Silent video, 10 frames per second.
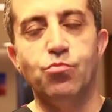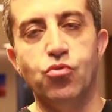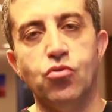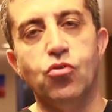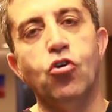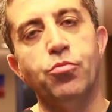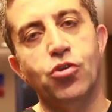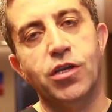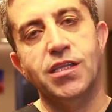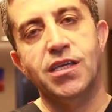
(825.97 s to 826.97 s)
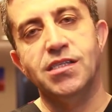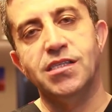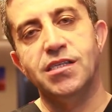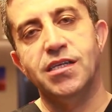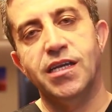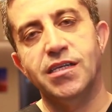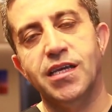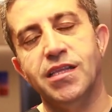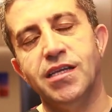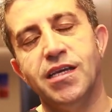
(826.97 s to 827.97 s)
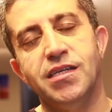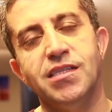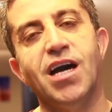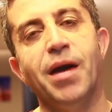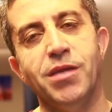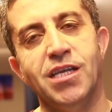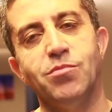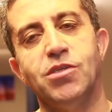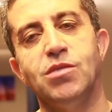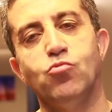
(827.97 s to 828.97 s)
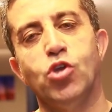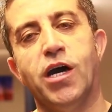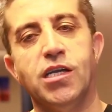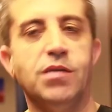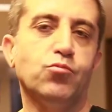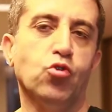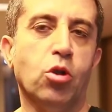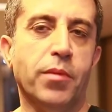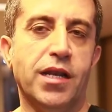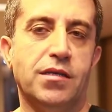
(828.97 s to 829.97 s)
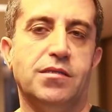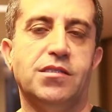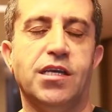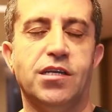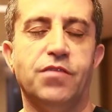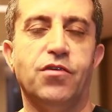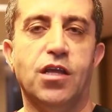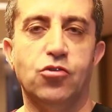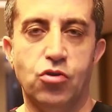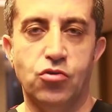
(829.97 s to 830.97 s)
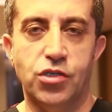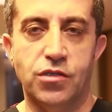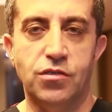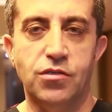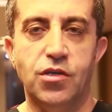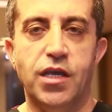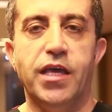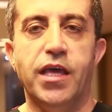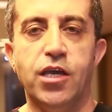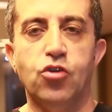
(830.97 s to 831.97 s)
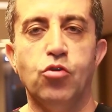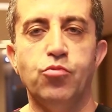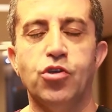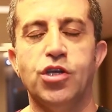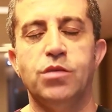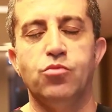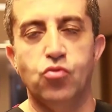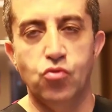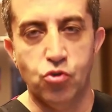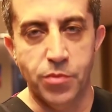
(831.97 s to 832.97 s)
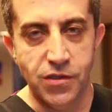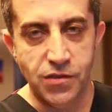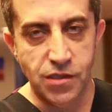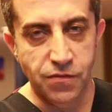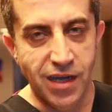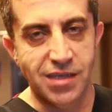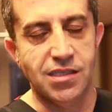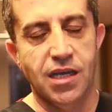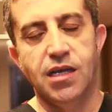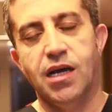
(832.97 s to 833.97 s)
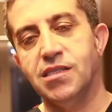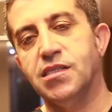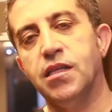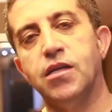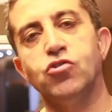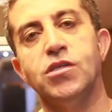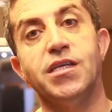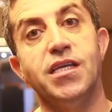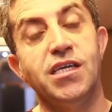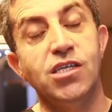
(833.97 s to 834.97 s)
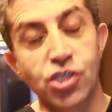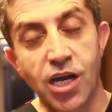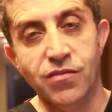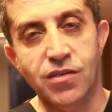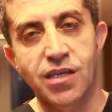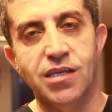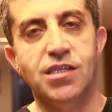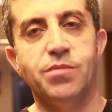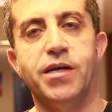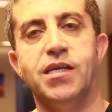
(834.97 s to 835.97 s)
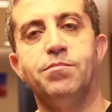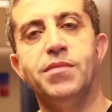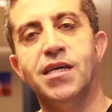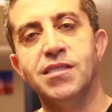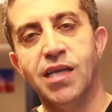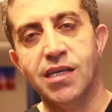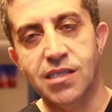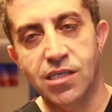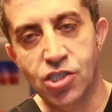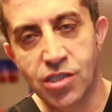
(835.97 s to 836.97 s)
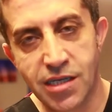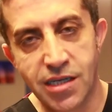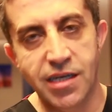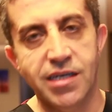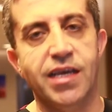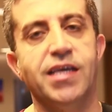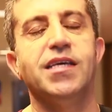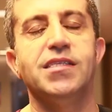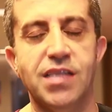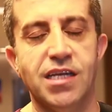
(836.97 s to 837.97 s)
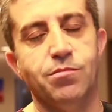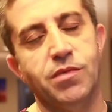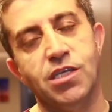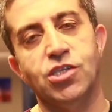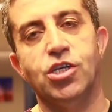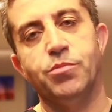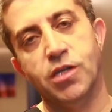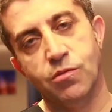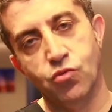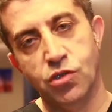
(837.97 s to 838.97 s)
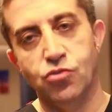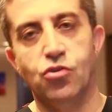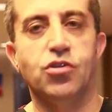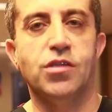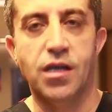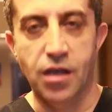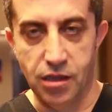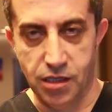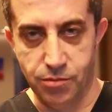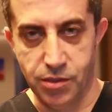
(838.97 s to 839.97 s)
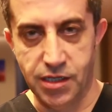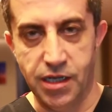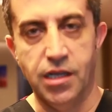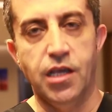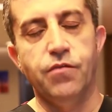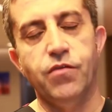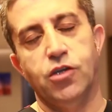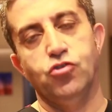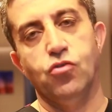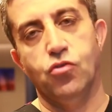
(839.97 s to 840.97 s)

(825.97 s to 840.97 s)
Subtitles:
When can the patient return to work? The first review of the patient is performed the day after the day of the operation, and the dressings are also removed if the patient requests it.